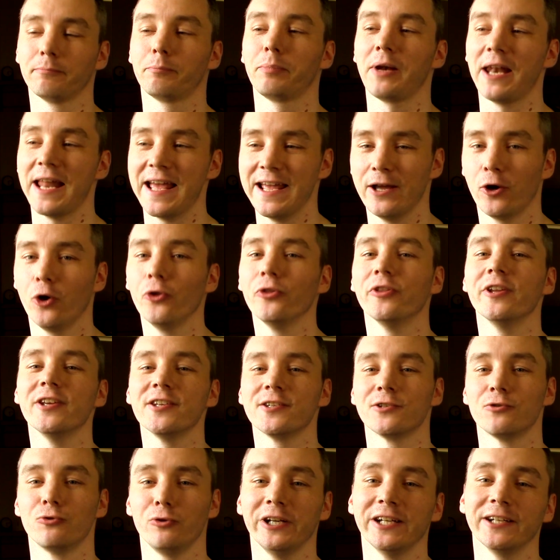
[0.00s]
play on
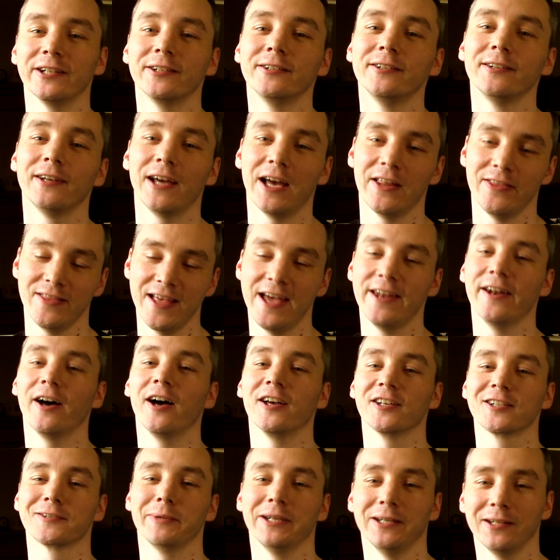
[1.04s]
this grid, and then
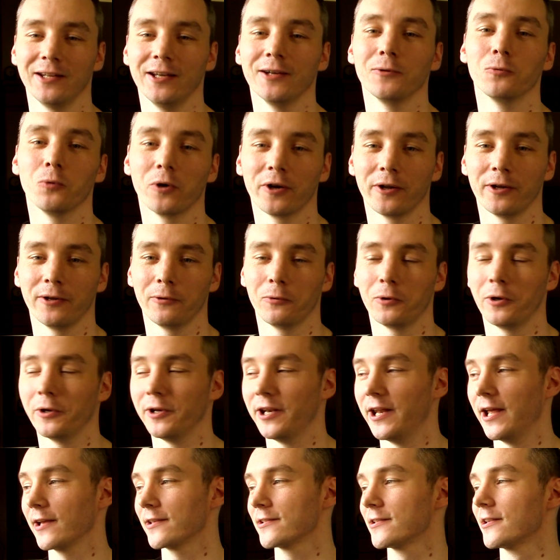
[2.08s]
ask me what I want
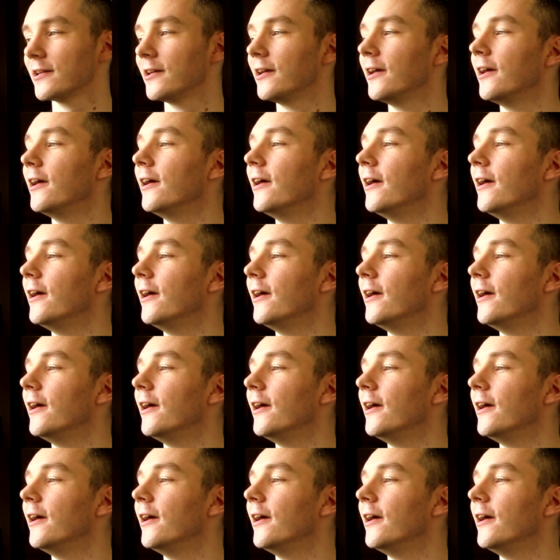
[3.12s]
next.